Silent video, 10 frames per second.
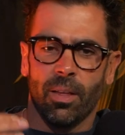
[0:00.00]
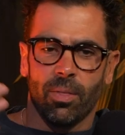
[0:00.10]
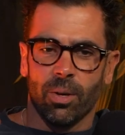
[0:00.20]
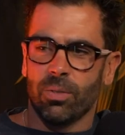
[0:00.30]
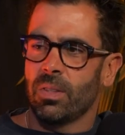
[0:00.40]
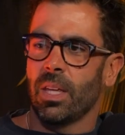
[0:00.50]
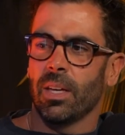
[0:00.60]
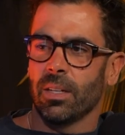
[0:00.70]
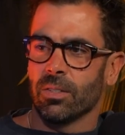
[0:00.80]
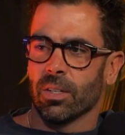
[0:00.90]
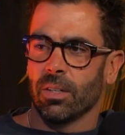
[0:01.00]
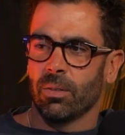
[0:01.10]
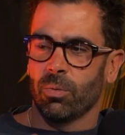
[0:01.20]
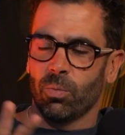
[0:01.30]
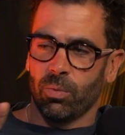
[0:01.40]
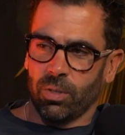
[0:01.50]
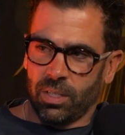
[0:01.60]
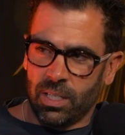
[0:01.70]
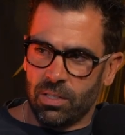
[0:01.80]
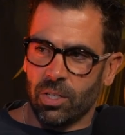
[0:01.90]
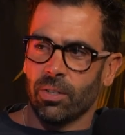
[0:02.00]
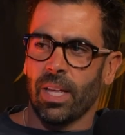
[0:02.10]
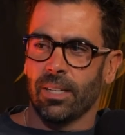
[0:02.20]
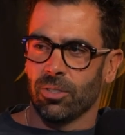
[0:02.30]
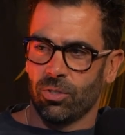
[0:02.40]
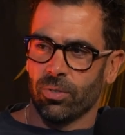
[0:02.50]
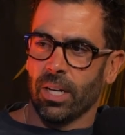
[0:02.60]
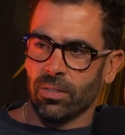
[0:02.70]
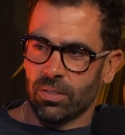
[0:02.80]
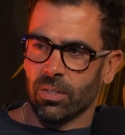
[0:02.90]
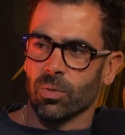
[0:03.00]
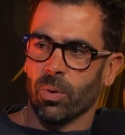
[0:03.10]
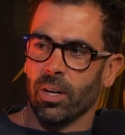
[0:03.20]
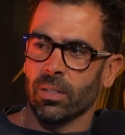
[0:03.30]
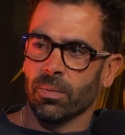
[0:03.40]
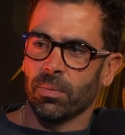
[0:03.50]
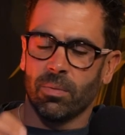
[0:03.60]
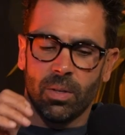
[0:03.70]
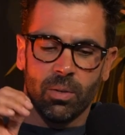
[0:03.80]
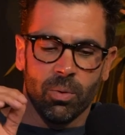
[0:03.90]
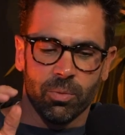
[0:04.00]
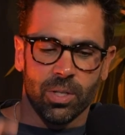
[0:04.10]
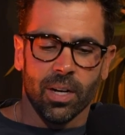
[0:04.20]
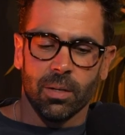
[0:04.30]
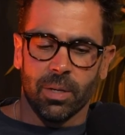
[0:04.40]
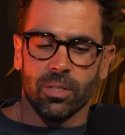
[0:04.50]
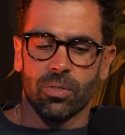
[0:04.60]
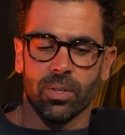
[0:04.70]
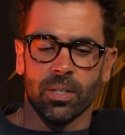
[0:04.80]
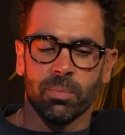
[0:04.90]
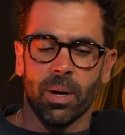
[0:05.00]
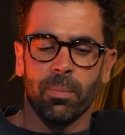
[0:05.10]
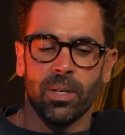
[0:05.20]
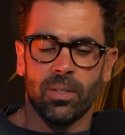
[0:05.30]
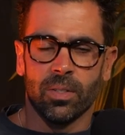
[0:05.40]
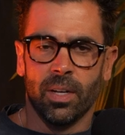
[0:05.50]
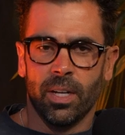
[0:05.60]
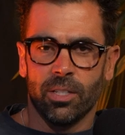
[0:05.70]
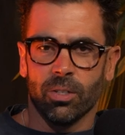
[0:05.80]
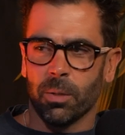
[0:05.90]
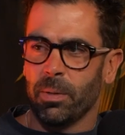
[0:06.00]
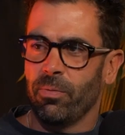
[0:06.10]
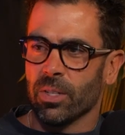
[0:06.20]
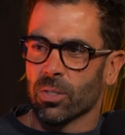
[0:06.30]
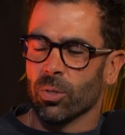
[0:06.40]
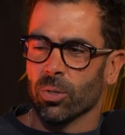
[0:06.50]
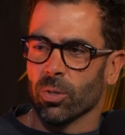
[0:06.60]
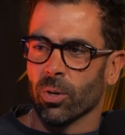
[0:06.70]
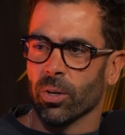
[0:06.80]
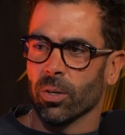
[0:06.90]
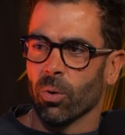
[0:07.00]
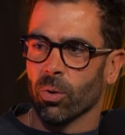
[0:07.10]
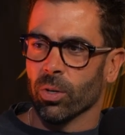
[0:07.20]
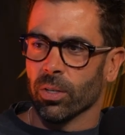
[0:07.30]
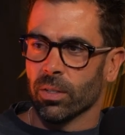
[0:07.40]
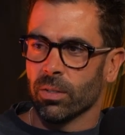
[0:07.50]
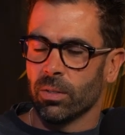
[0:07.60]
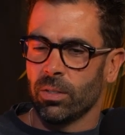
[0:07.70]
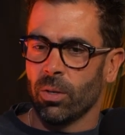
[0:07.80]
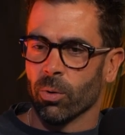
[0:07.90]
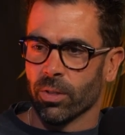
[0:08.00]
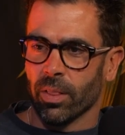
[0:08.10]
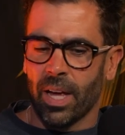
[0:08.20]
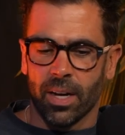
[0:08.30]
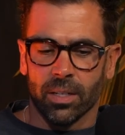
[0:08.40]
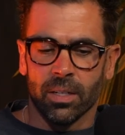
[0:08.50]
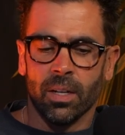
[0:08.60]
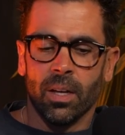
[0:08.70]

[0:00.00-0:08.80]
Those things, consider that distress as well. When we're talking about distressed properties. So it could be physical or the latter.